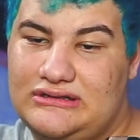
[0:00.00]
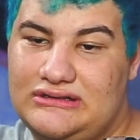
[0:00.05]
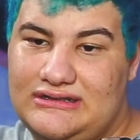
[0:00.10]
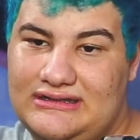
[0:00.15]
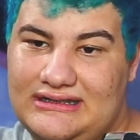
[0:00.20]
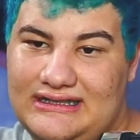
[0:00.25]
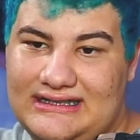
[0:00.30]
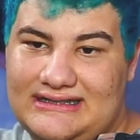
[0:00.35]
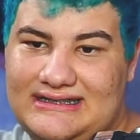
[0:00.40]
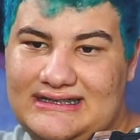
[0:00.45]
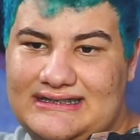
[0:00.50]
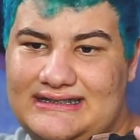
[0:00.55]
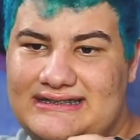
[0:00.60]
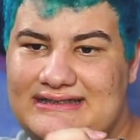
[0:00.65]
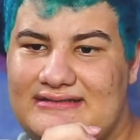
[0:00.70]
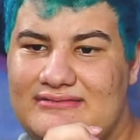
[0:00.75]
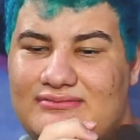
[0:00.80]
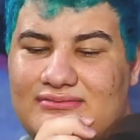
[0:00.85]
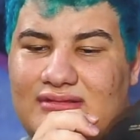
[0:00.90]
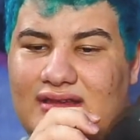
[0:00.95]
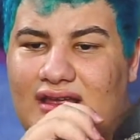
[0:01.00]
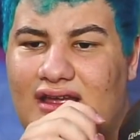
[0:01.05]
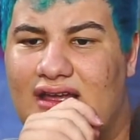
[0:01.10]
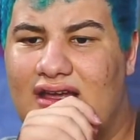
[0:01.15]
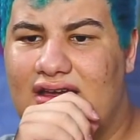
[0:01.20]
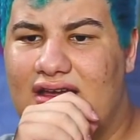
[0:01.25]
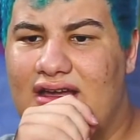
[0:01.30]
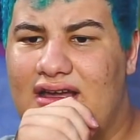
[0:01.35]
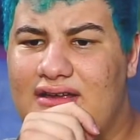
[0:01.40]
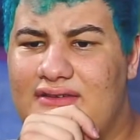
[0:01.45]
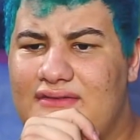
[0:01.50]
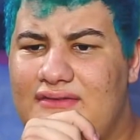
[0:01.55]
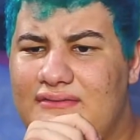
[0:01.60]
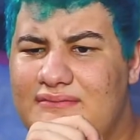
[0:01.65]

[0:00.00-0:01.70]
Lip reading: This is a